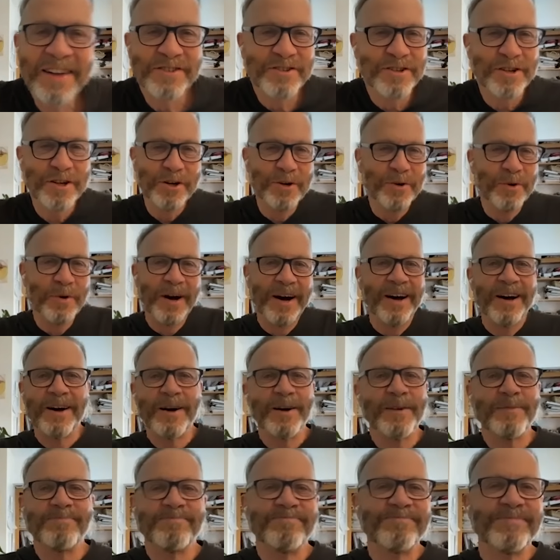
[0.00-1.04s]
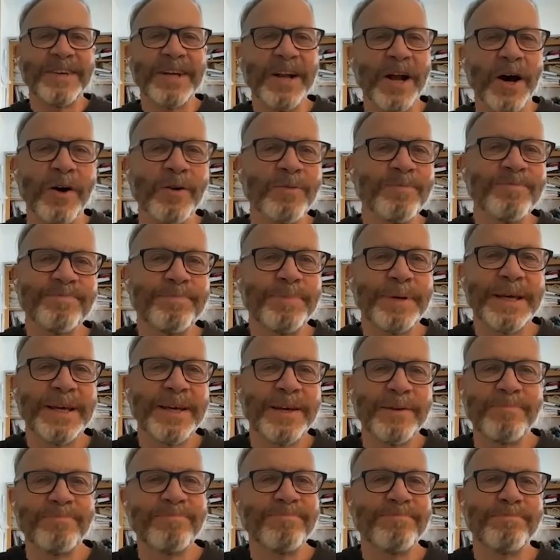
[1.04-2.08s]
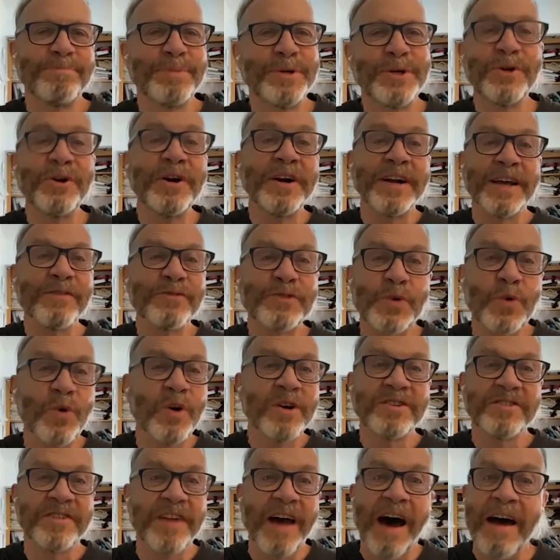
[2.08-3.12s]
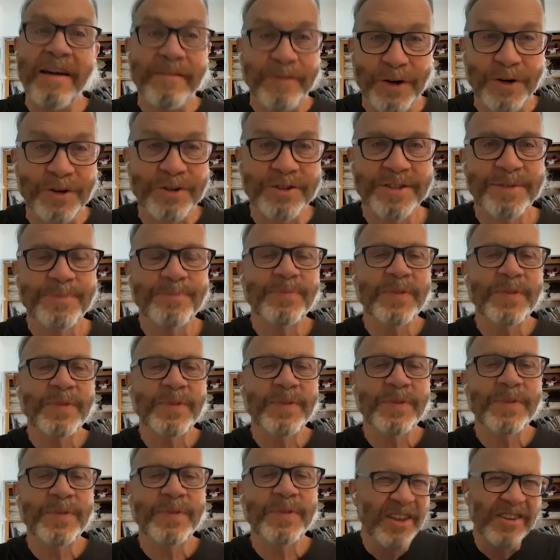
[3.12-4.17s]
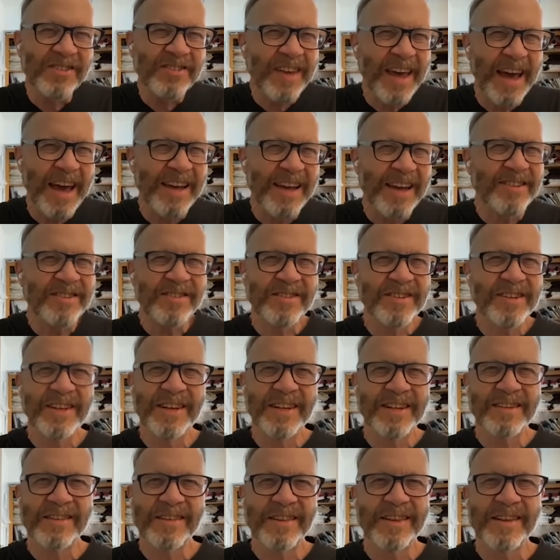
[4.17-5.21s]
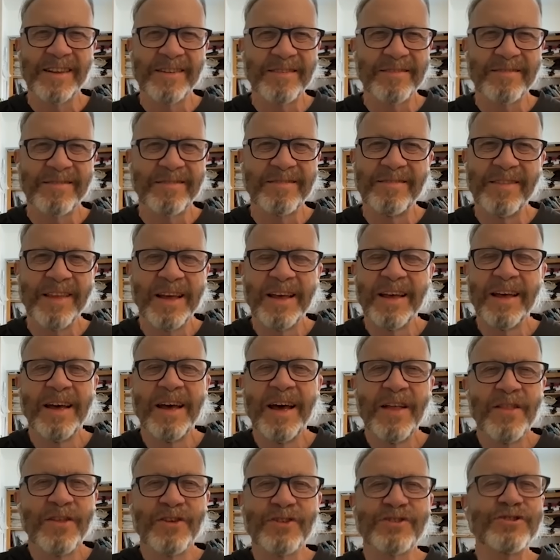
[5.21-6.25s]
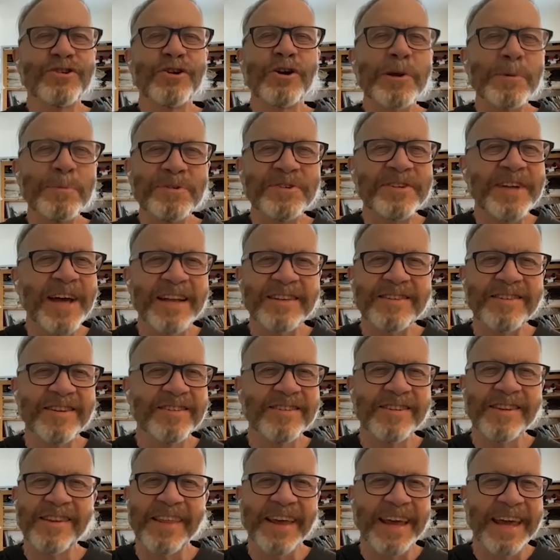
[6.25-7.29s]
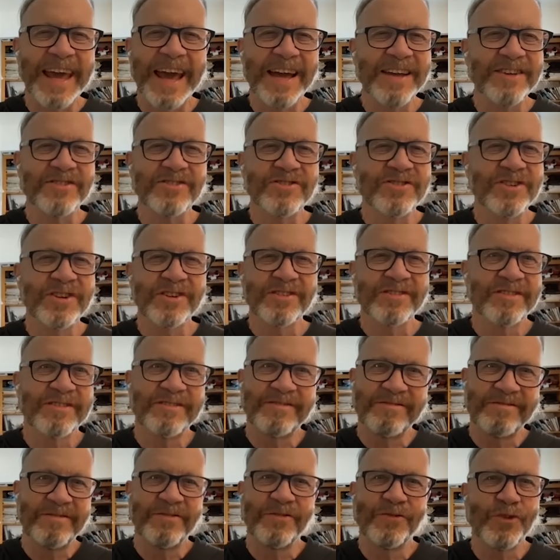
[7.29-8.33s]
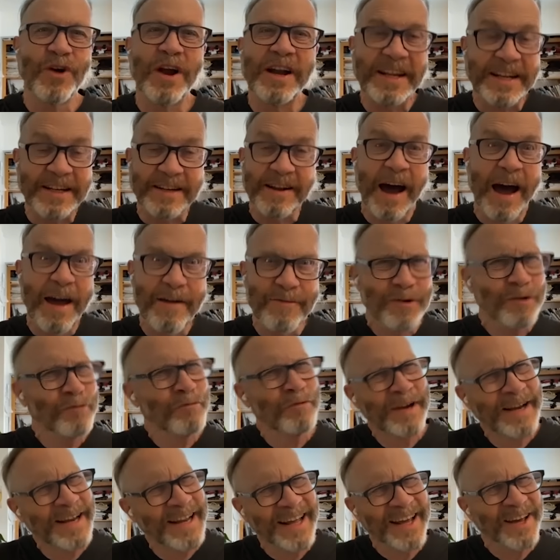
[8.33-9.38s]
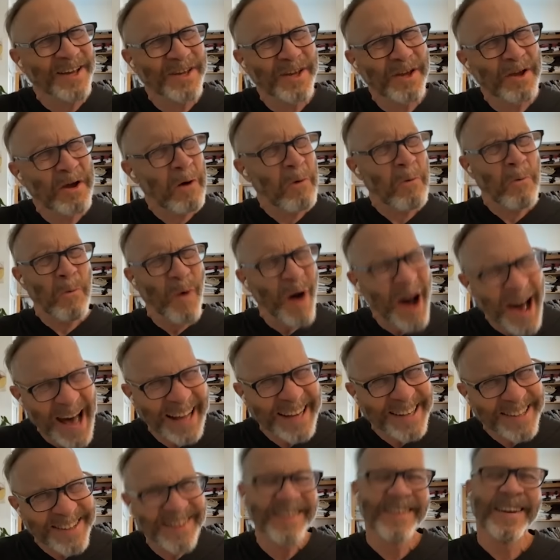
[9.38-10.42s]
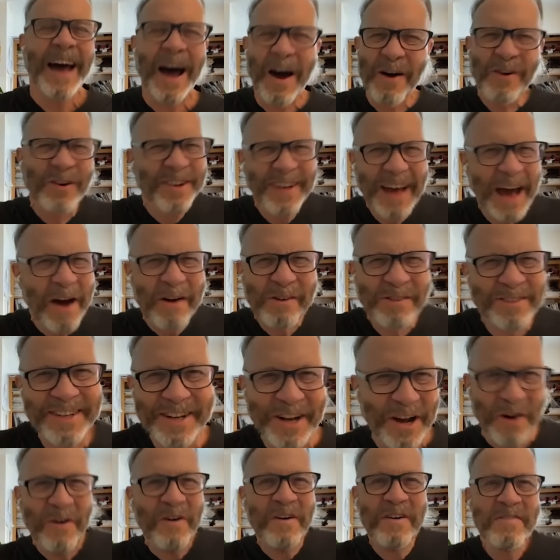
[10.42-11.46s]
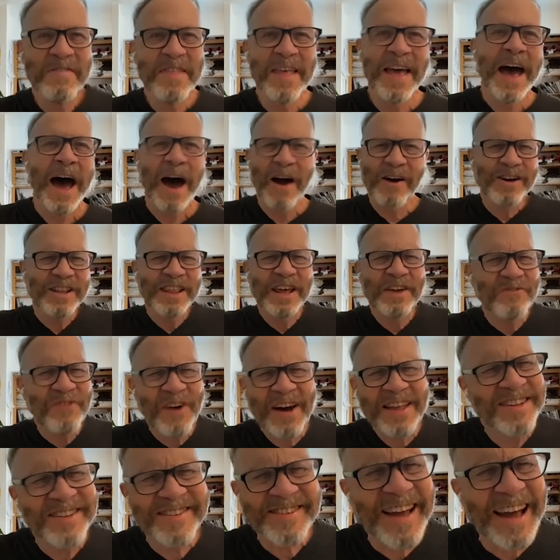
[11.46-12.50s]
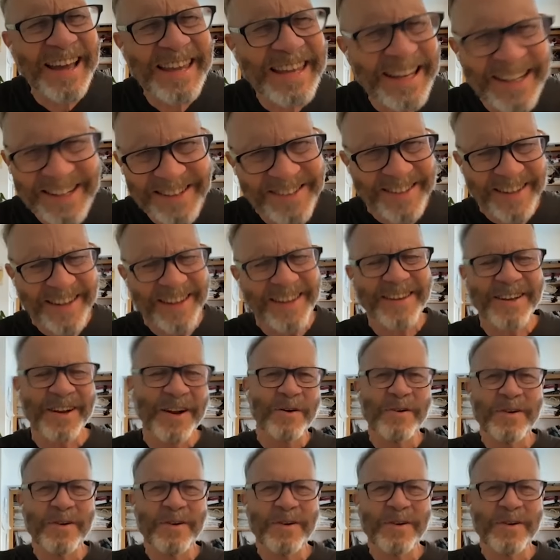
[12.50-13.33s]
to, be punitive towards divers. And in this case, the circumstances of the case, just for any diver reading it, you go, what? How could they find this guy guilty?